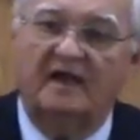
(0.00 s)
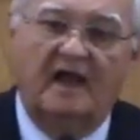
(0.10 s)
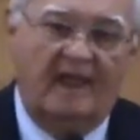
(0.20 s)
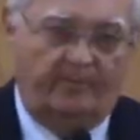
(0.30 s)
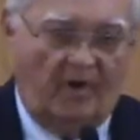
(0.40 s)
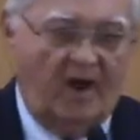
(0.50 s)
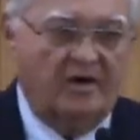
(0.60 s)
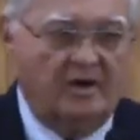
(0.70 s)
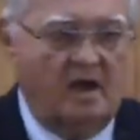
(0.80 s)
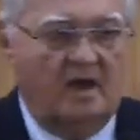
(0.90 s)
and prayer to
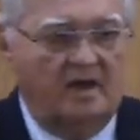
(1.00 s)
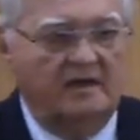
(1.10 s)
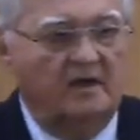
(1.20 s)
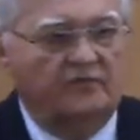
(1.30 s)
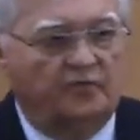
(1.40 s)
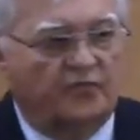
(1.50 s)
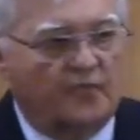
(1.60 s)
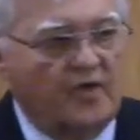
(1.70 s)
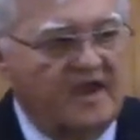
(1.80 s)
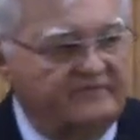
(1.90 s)
God for
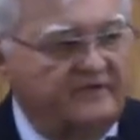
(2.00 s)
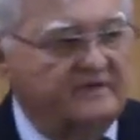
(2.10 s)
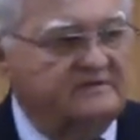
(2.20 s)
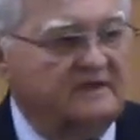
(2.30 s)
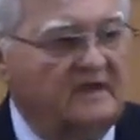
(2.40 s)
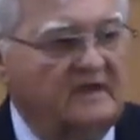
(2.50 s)
forgiveness.